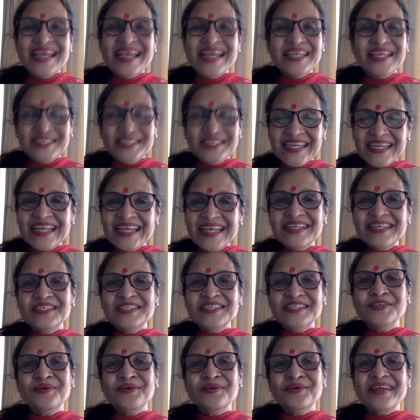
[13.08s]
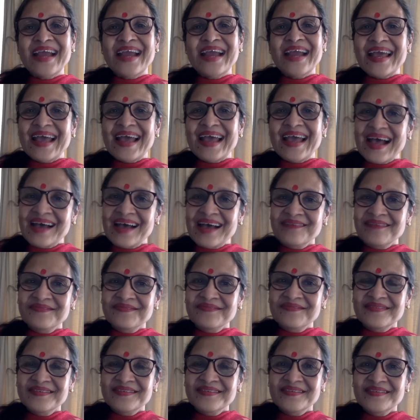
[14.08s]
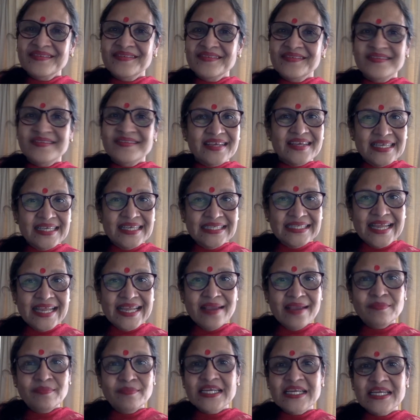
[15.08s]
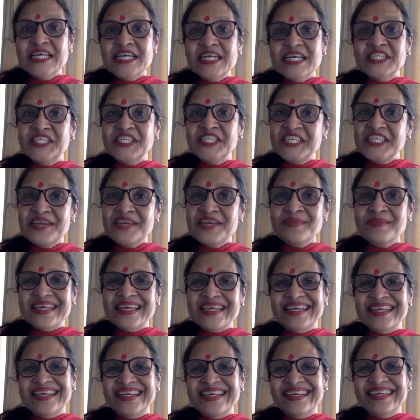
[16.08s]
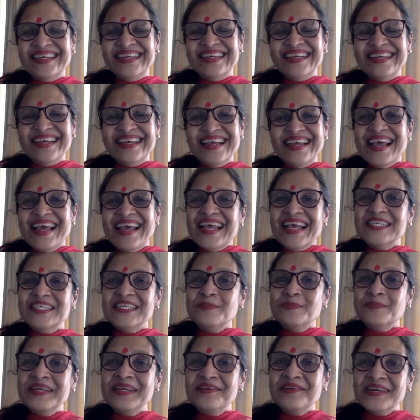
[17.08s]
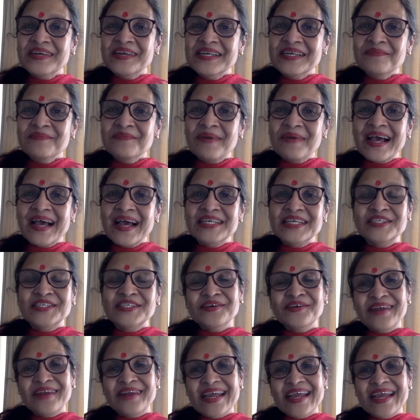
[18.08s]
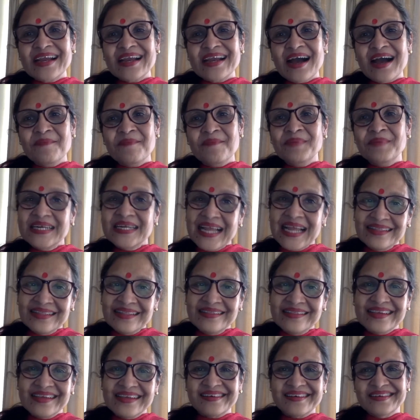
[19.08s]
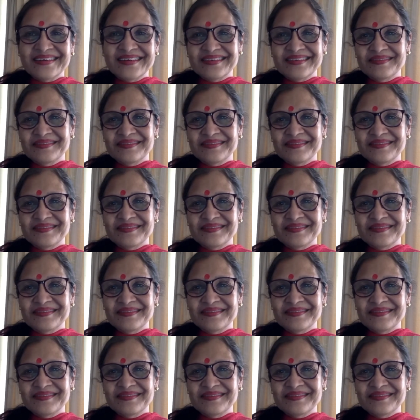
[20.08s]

Today the story I have is named Cheemi. It's been written by Surekha Panandiker.